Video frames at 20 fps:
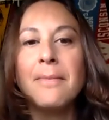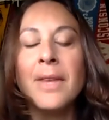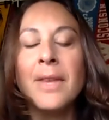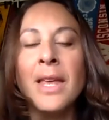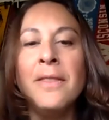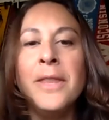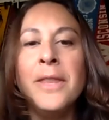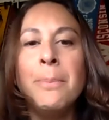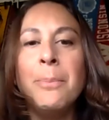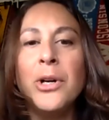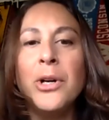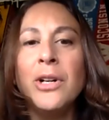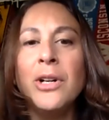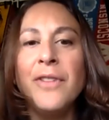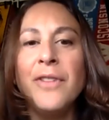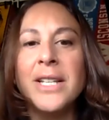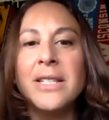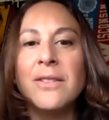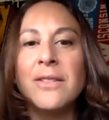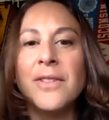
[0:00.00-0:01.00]
The book
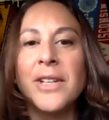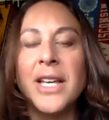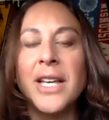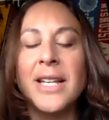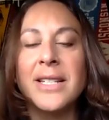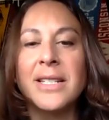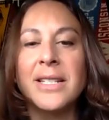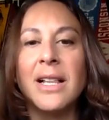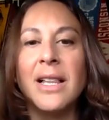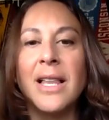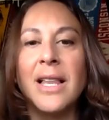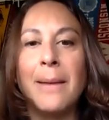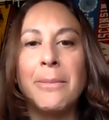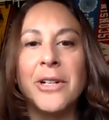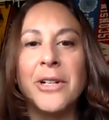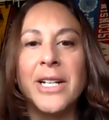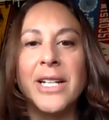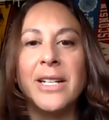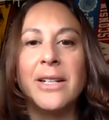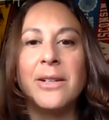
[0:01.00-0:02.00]
festival has
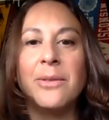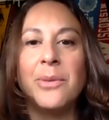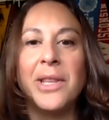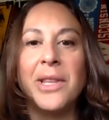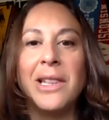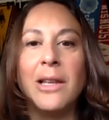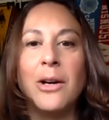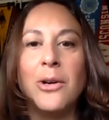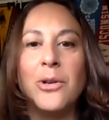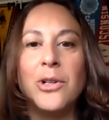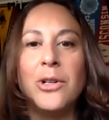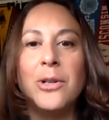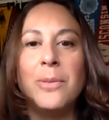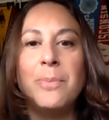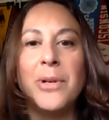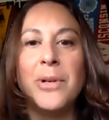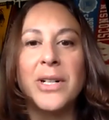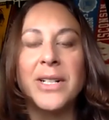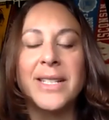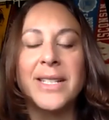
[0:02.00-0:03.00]
collaborated with local
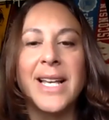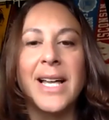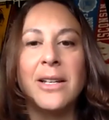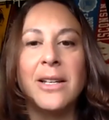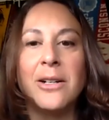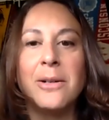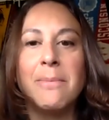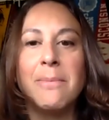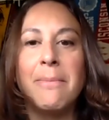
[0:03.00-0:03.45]
bookseller